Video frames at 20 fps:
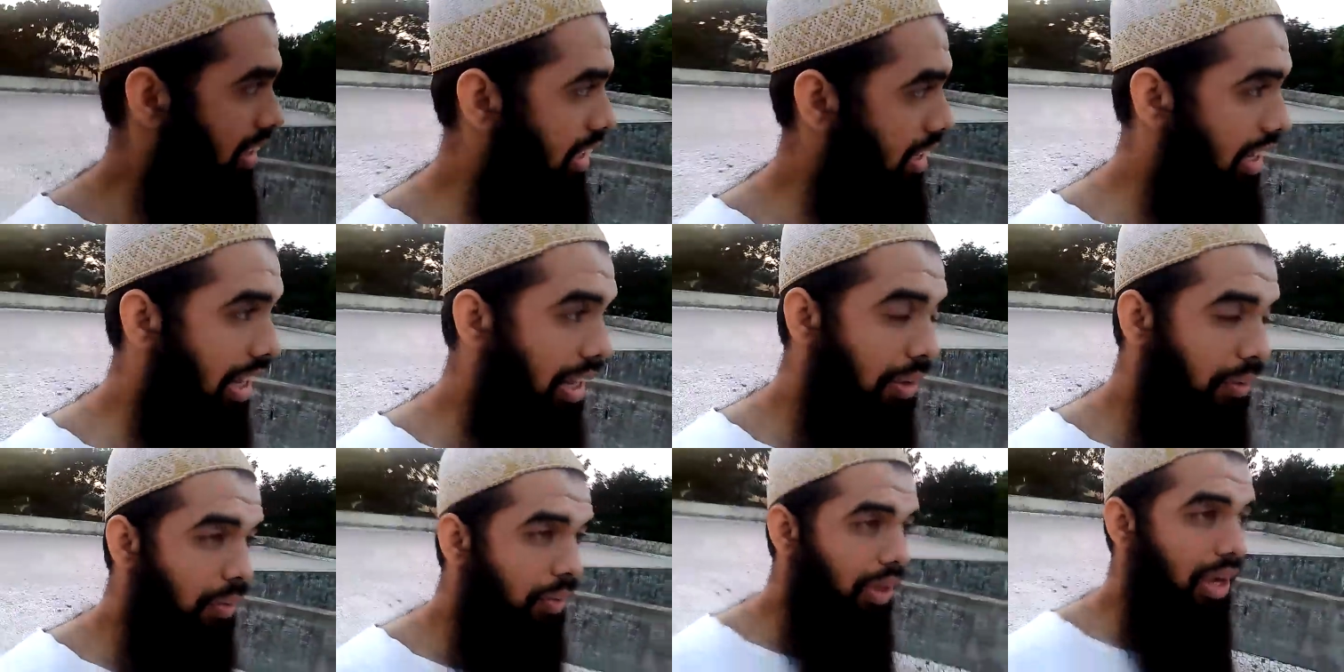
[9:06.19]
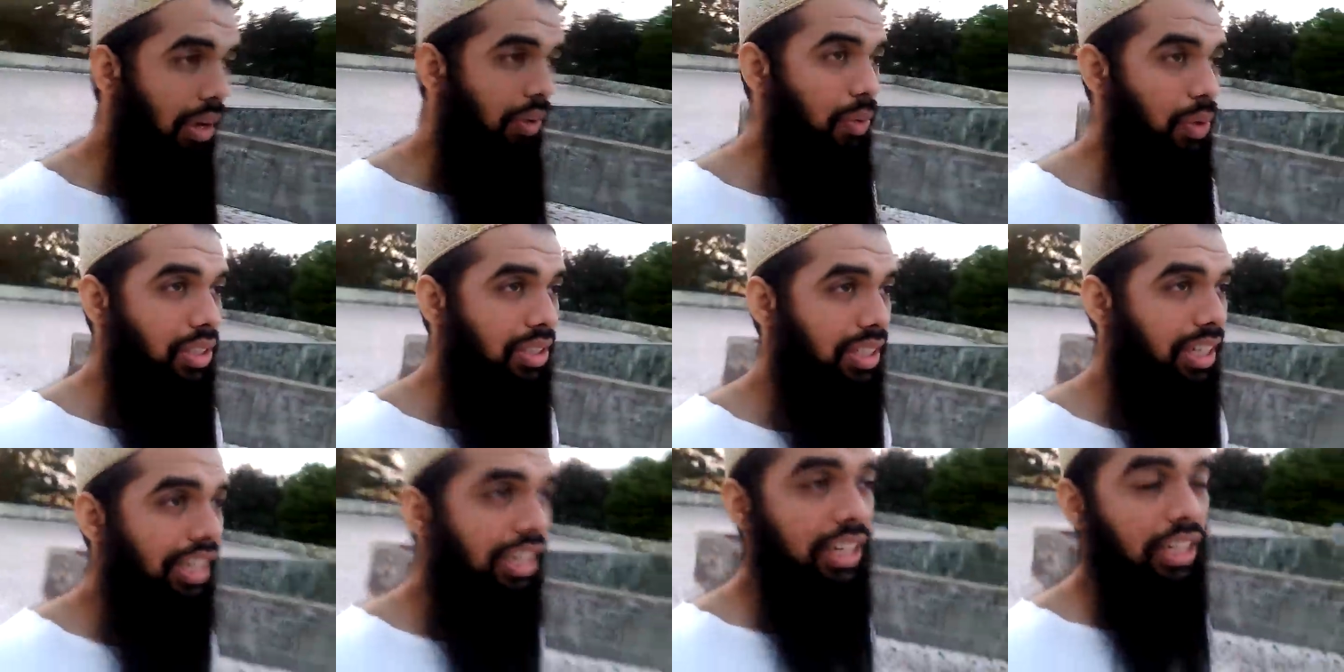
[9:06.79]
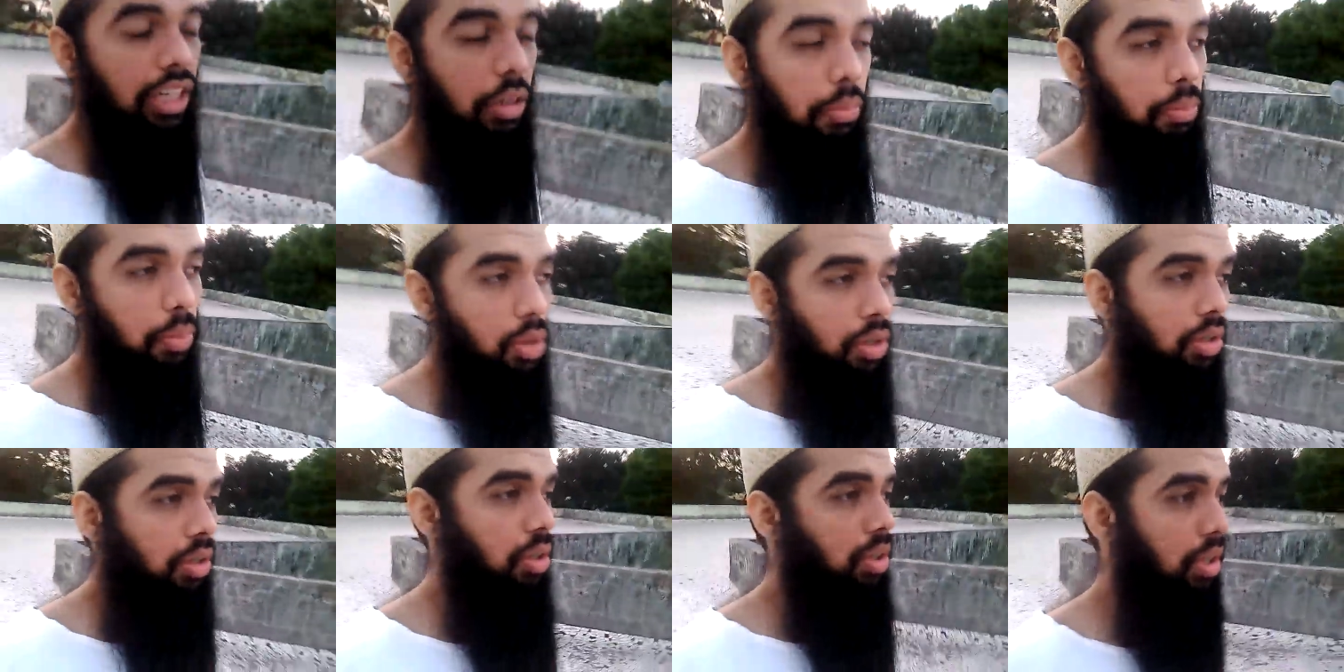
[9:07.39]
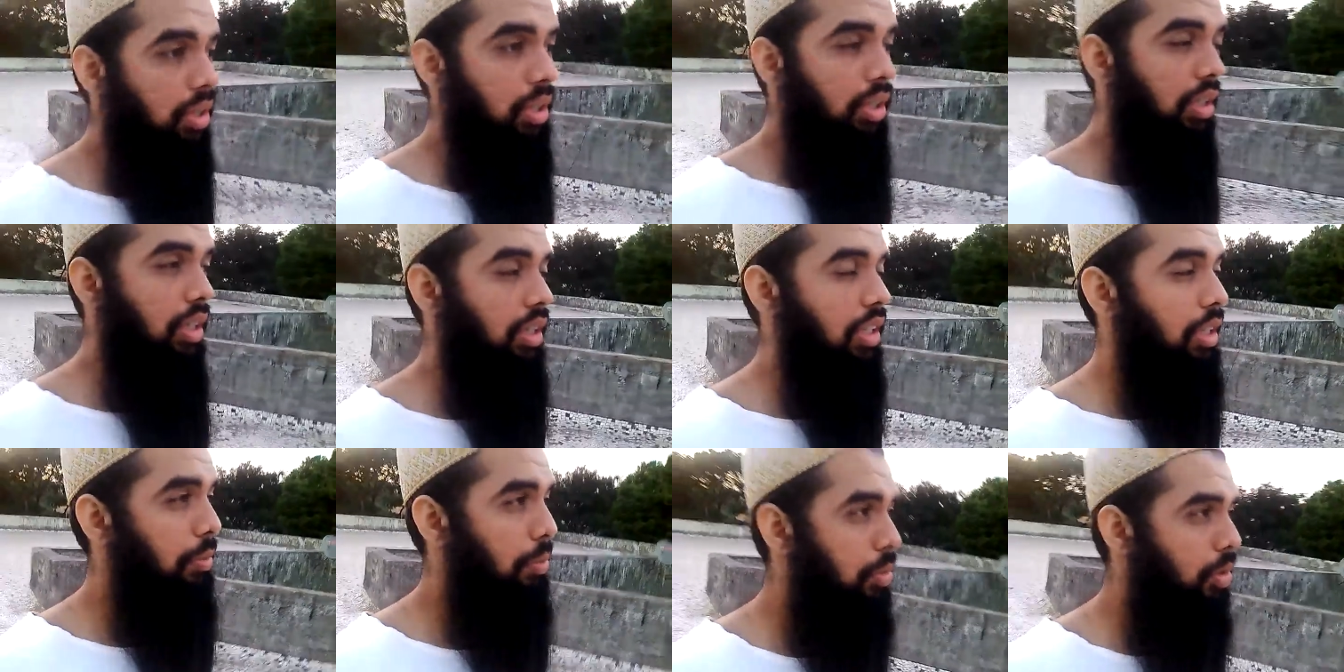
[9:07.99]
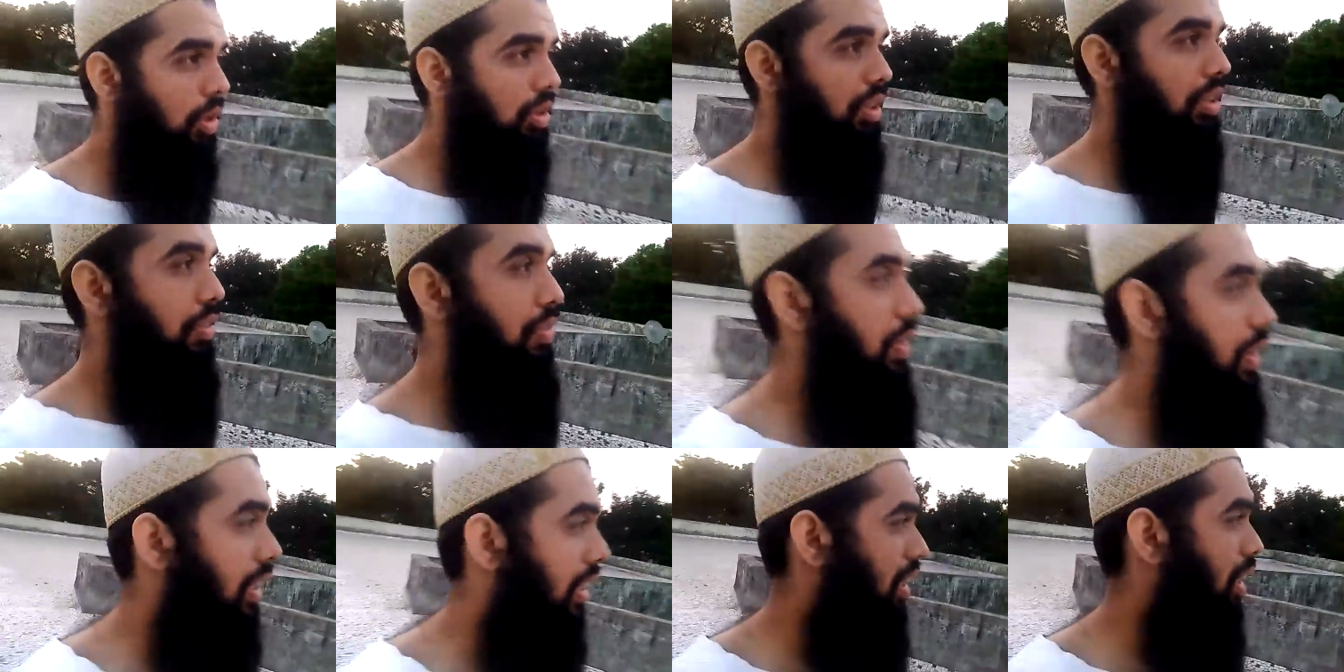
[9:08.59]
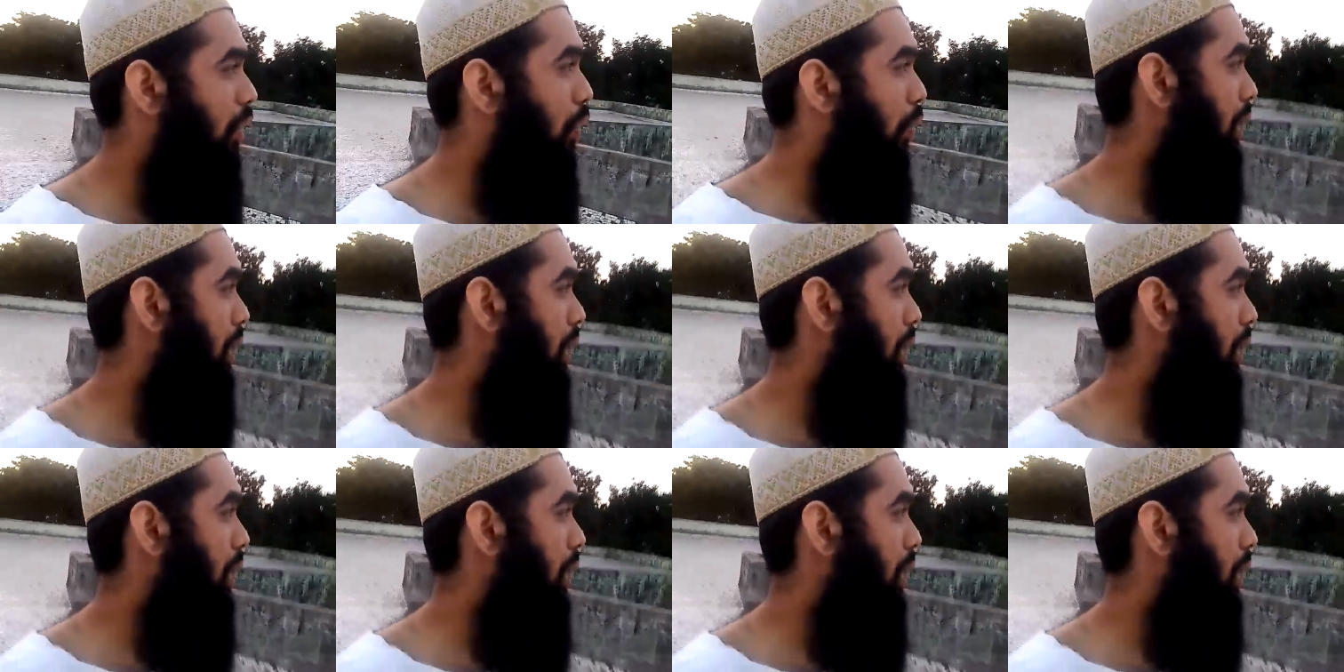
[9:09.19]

And I was writing a book on cryptography, a